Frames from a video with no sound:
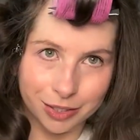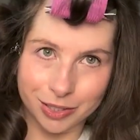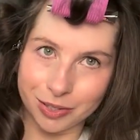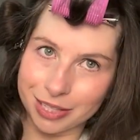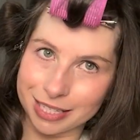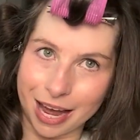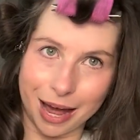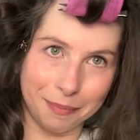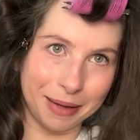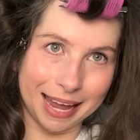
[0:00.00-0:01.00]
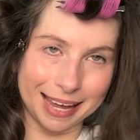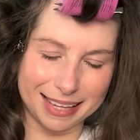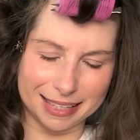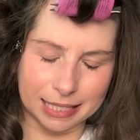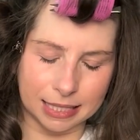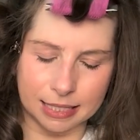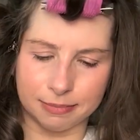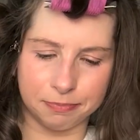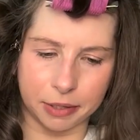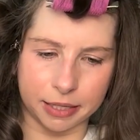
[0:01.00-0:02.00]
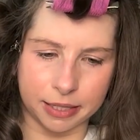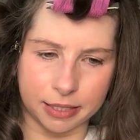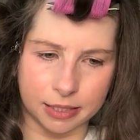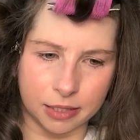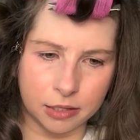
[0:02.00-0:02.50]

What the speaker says: to the top, and this is pretty easy.